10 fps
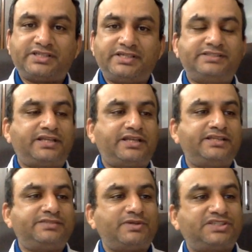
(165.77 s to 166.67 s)
Is there any
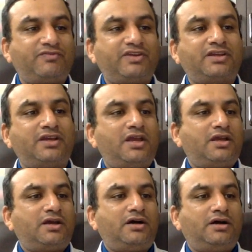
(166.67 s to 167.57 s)
specific
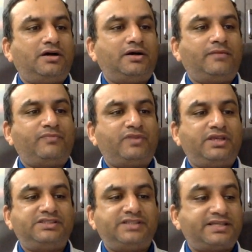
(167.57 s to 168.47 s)

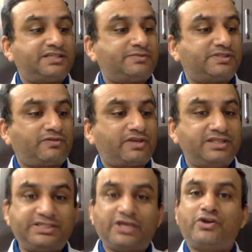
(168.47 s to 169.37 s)

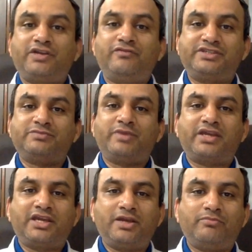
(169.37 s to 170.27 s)
insecurity which is
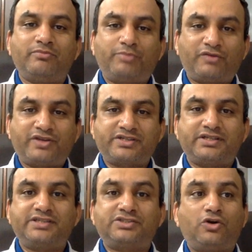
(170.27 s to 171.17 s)
making him
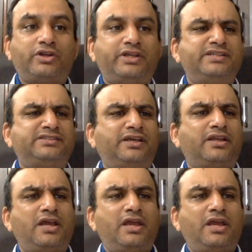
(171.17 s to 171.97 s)
perfectionist, or is there